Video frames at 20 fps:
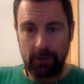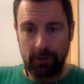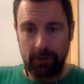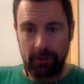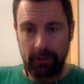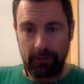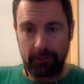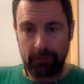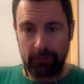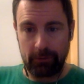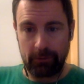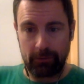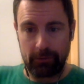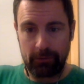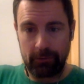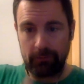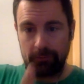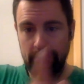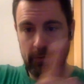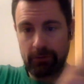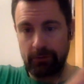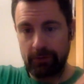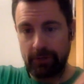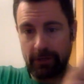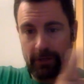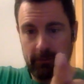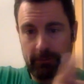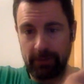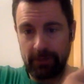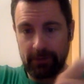That would go, you know,
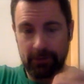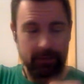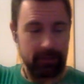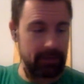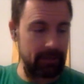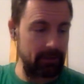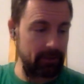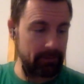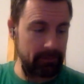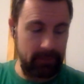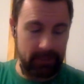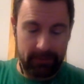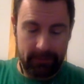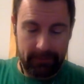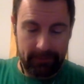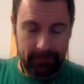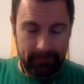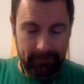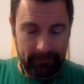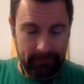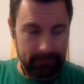carabiner to carabiner.